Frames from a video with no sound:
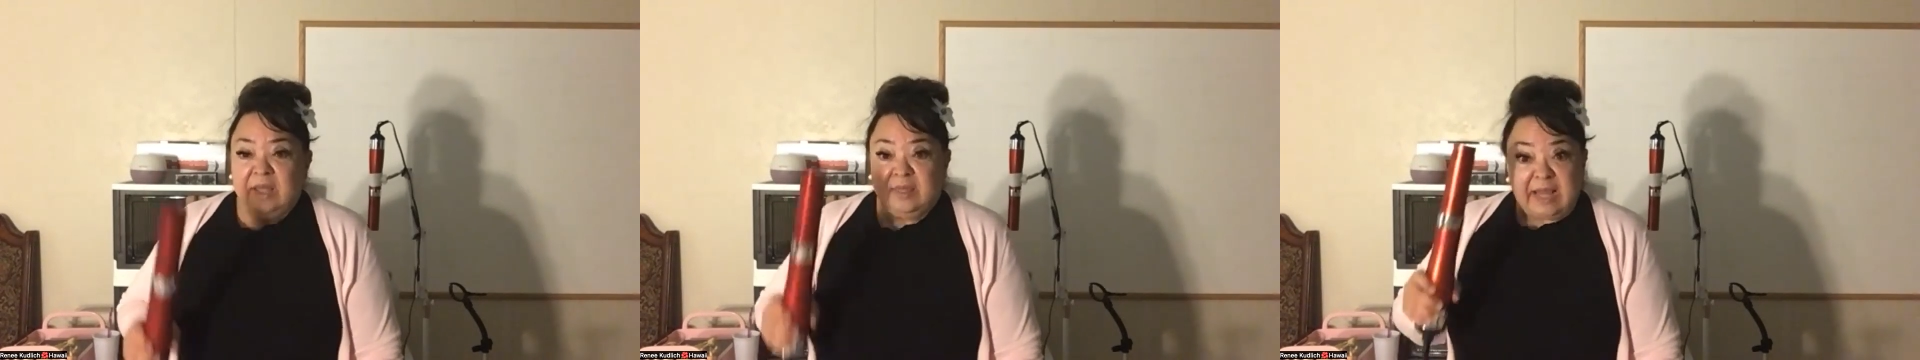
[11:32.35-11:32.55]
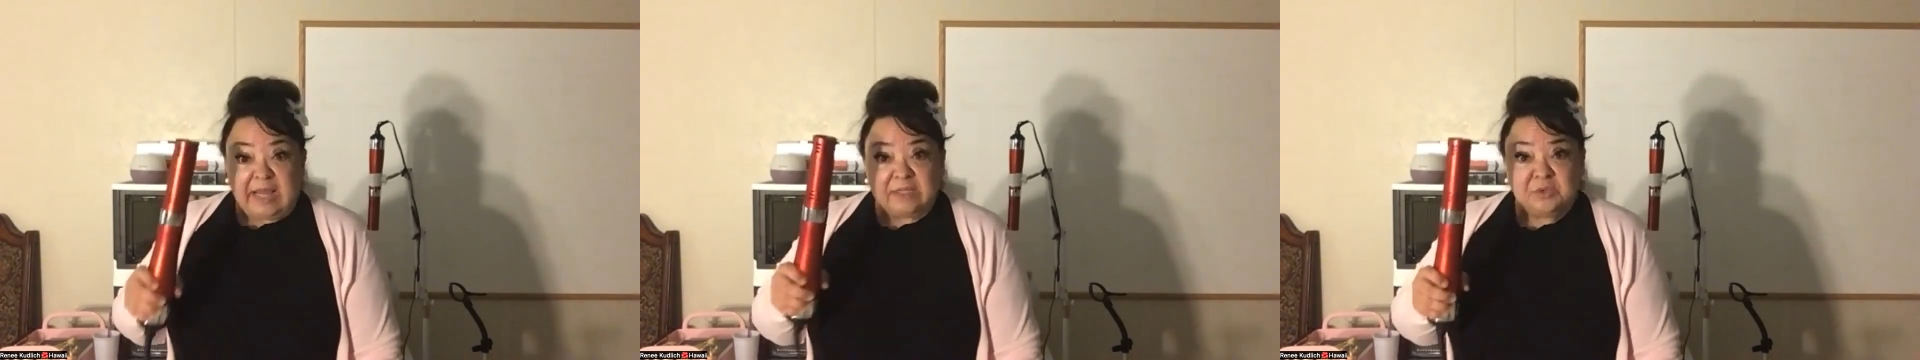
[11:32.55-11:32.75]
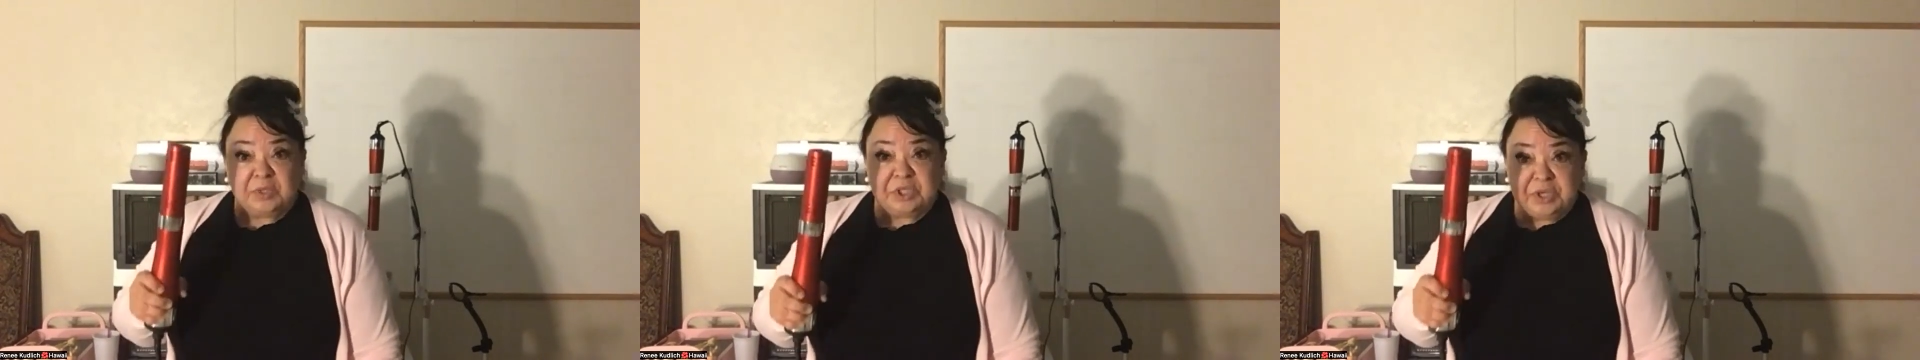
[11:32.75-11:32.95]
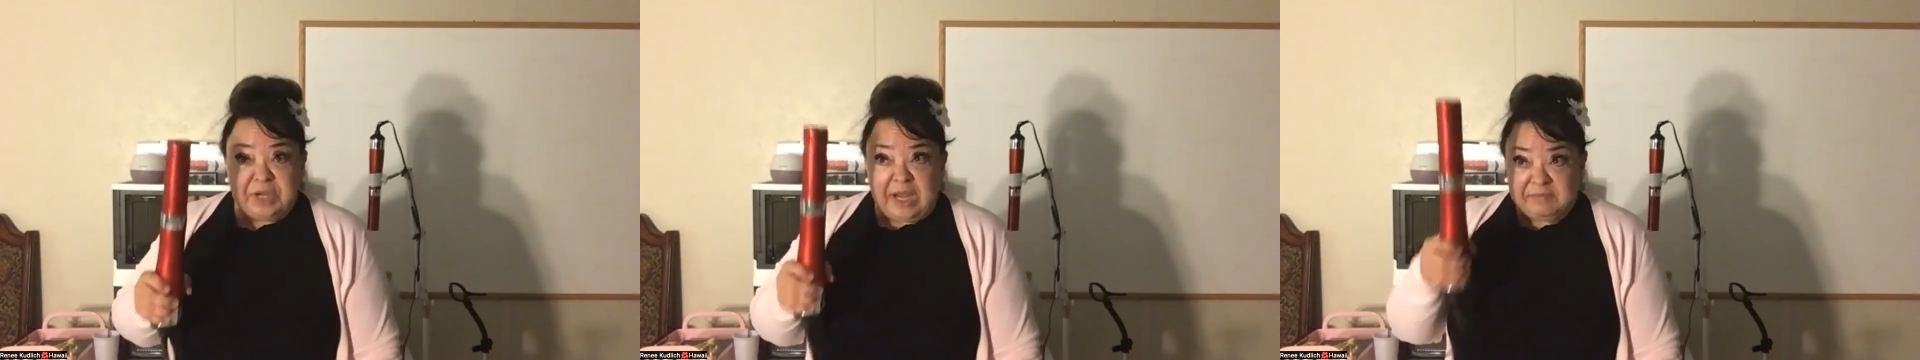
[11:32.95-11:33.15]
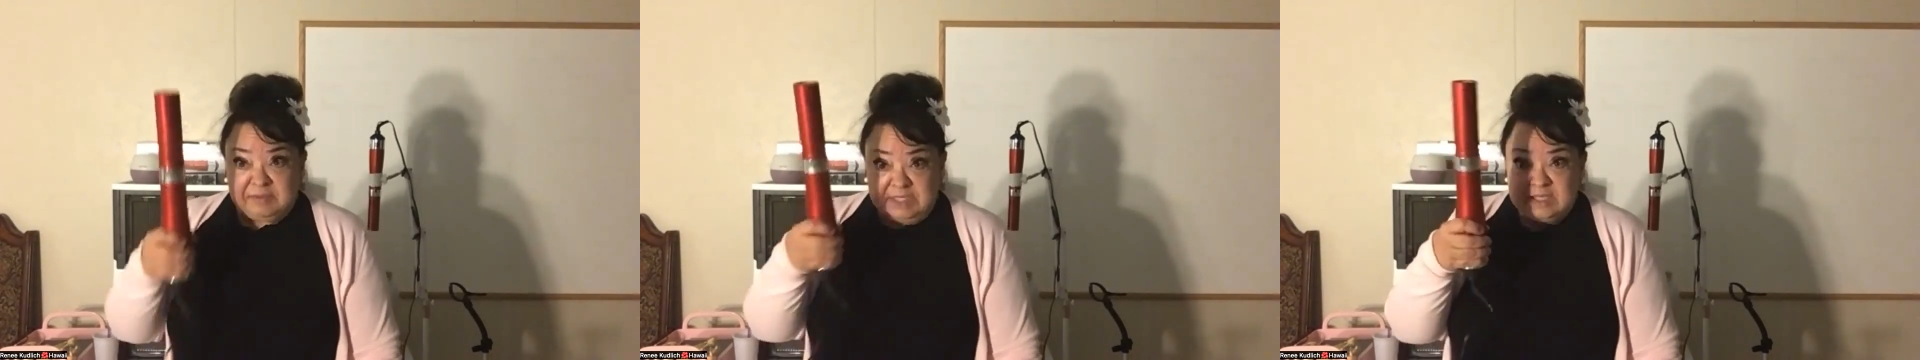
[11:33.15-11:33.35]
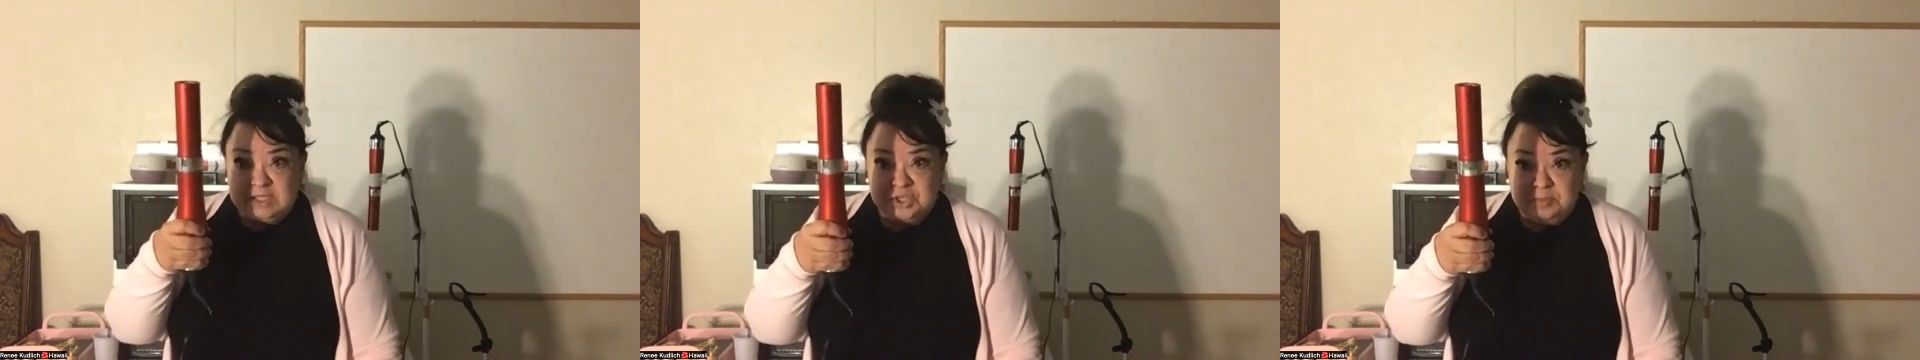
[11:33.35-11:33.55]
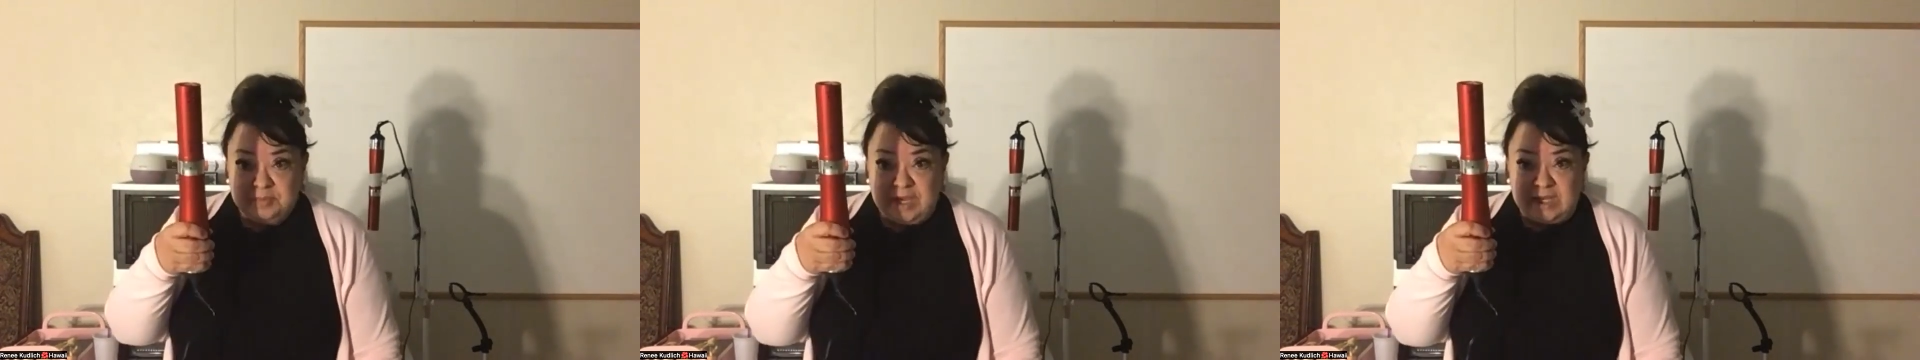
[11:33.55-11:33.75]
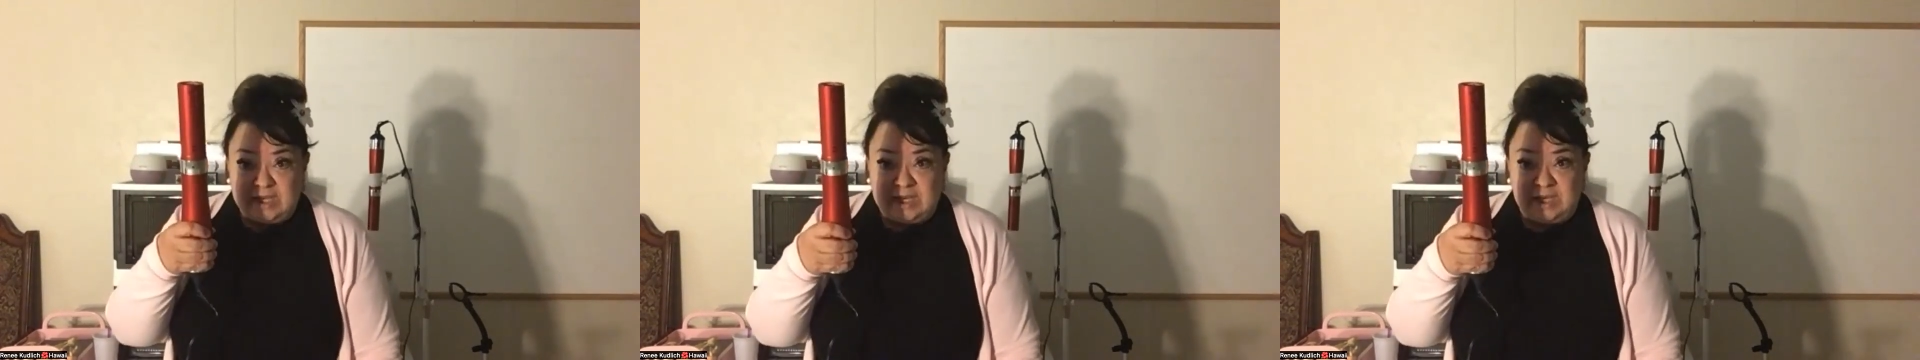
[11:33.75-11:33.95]
That's what you have. This is your
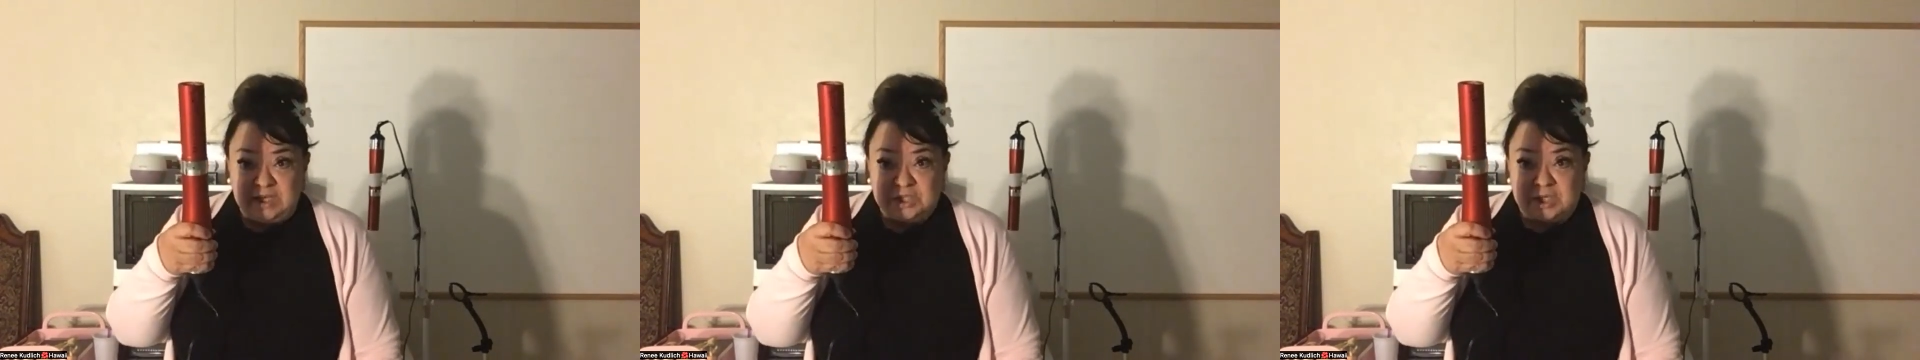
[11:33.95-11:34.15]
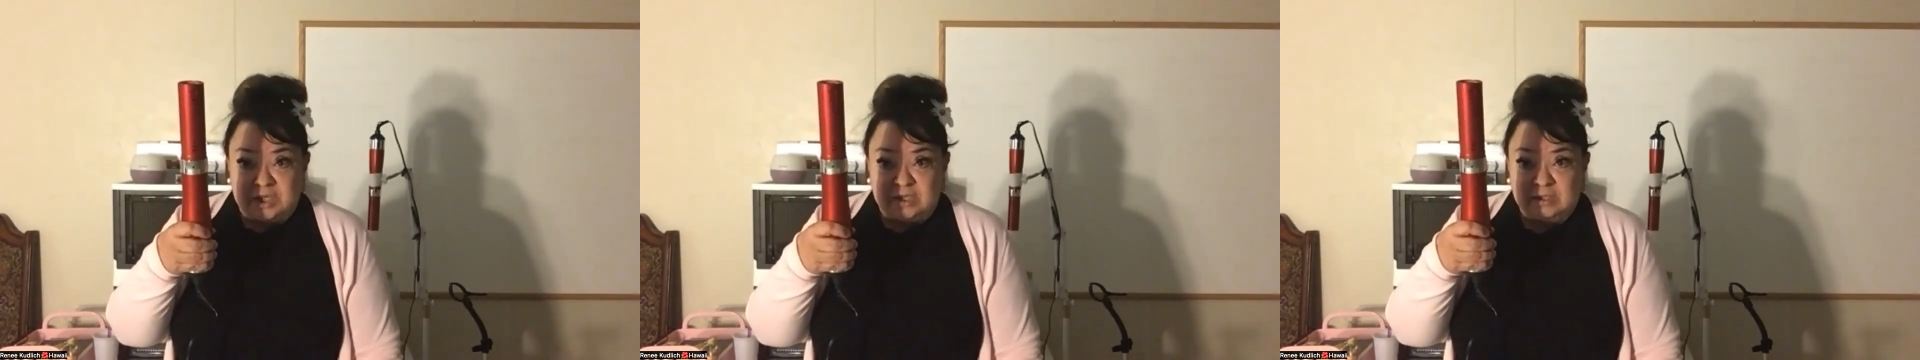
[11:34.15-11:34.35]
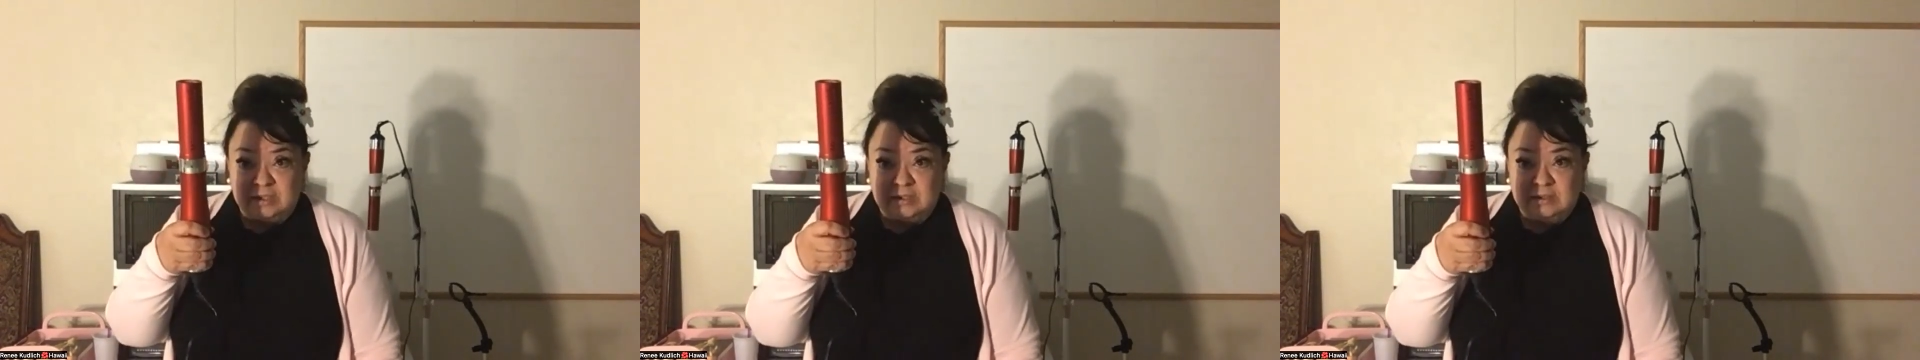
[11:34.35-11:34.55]
medication,